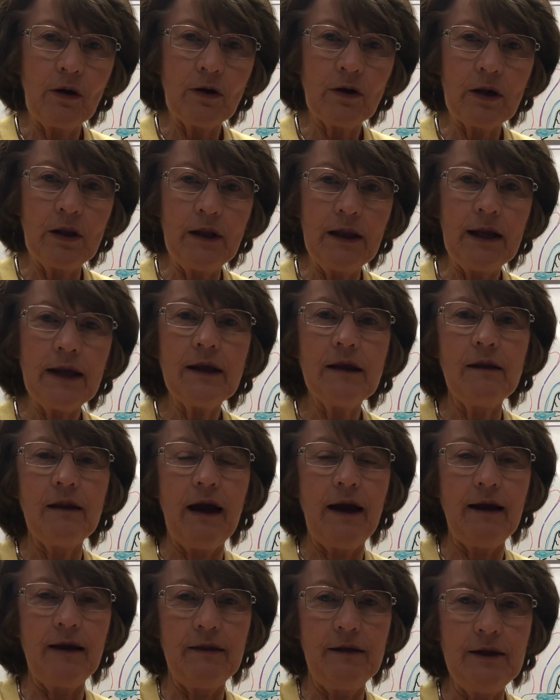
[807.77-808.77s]

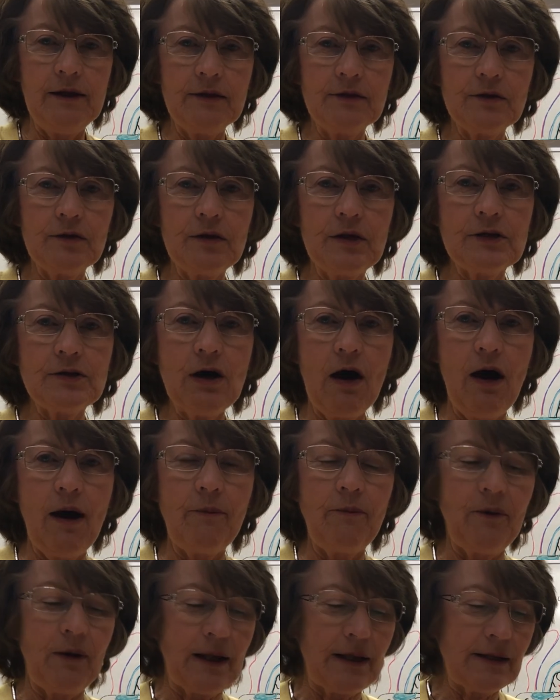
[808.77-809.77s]
colliculi. These are the
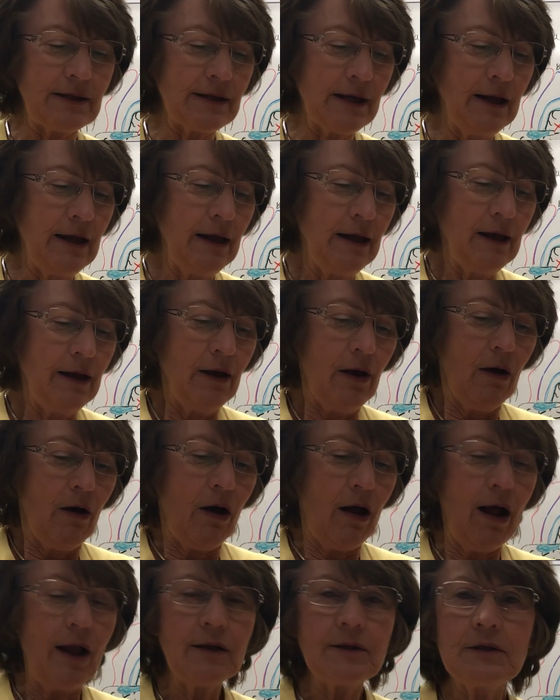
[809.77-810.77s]
top ones.
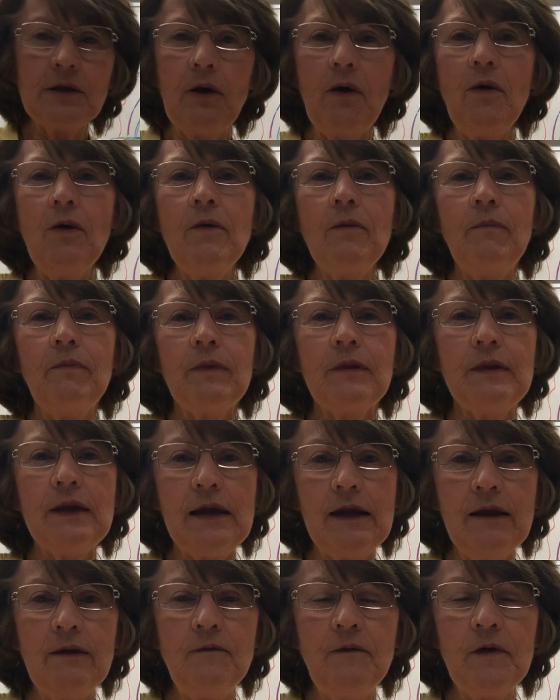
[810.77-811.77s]
Also,
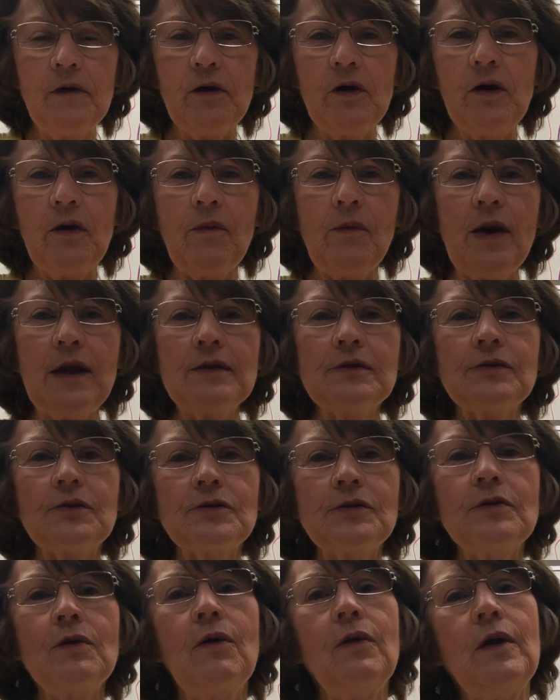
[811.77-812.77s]
the inferior ones are
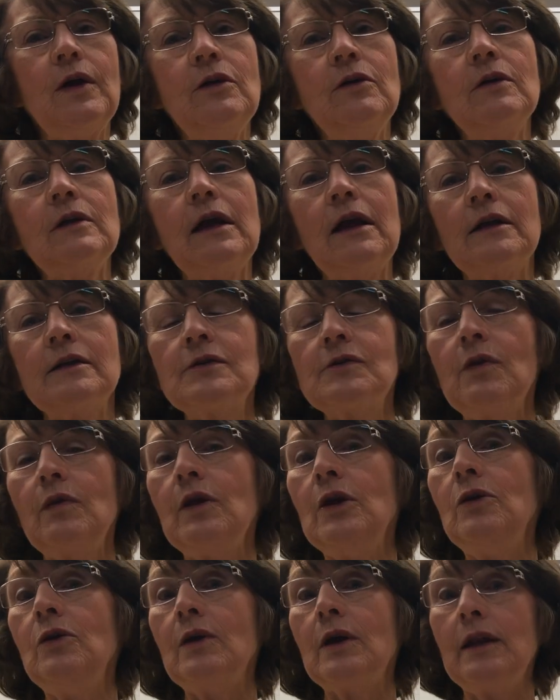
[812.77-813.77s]
so that
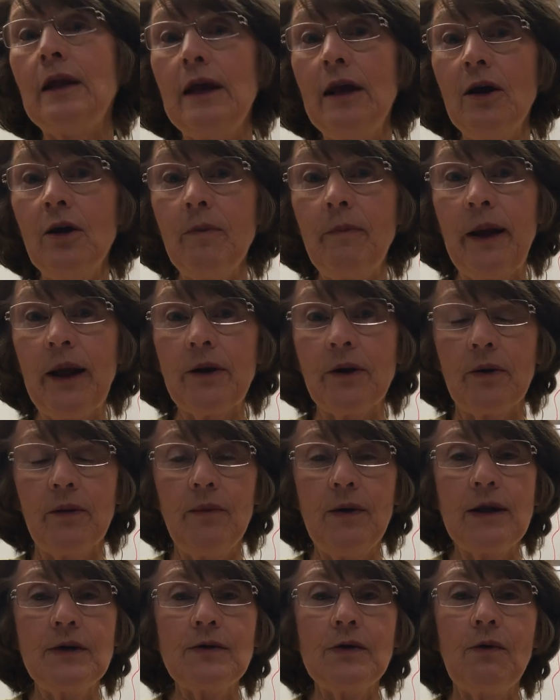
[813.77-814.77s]
you can hear better
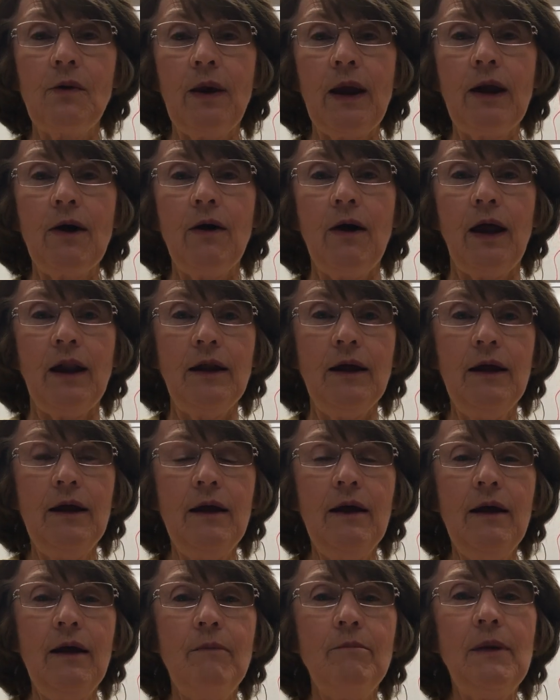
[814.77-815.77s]
what's going on,
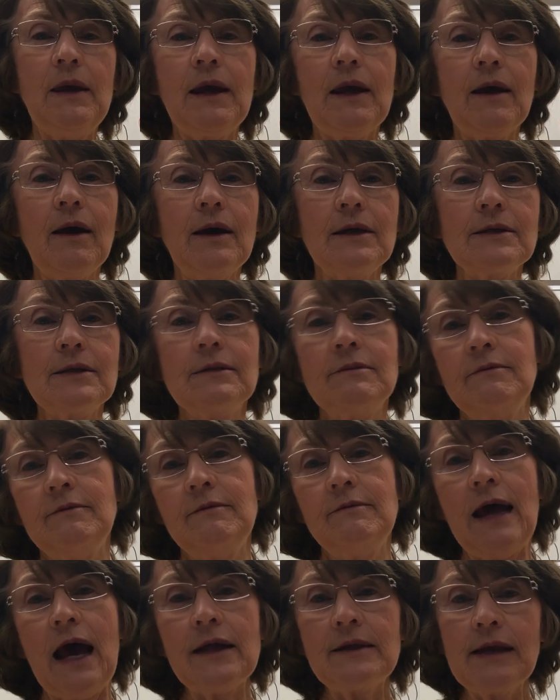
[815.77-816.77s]
because
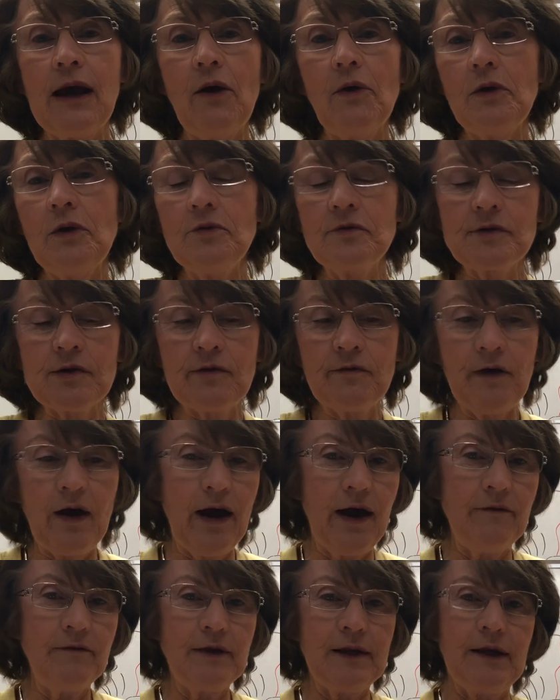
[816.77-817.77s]
that's how you
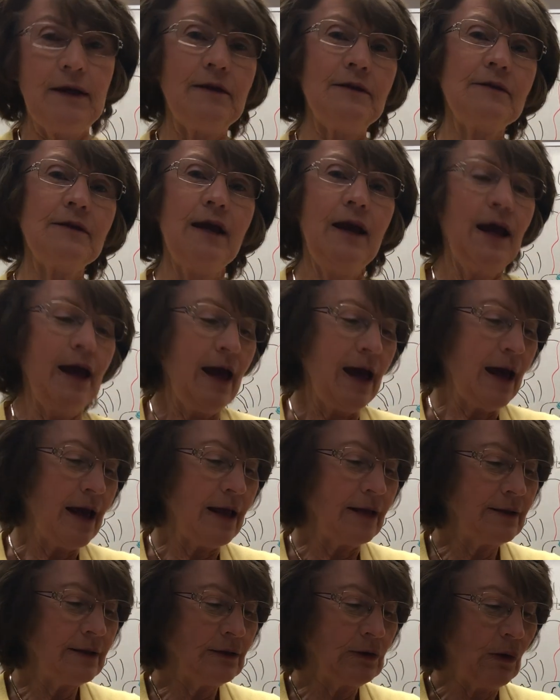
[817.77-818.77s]
survive things.
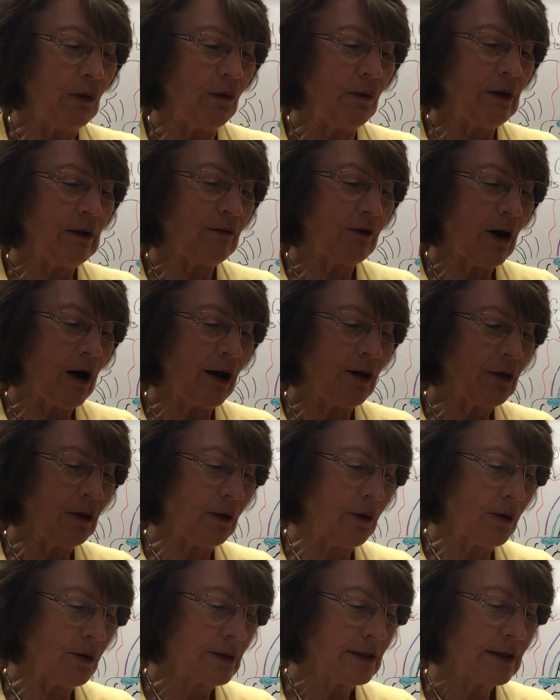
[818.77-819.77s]
And so we've got
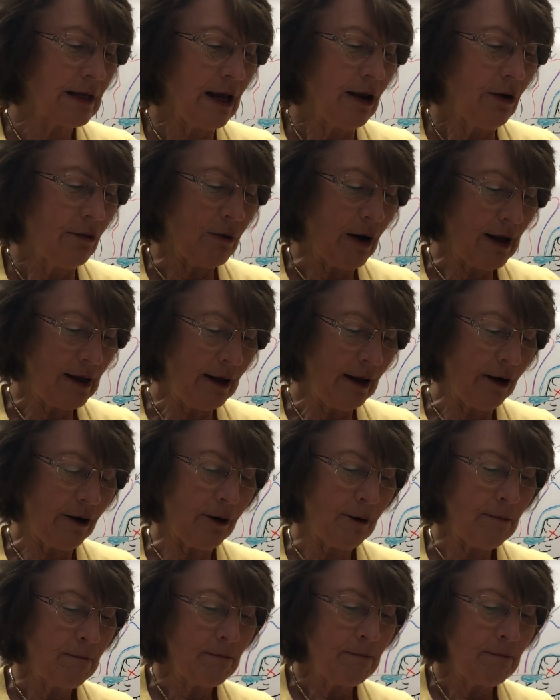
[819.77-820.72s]
those right there.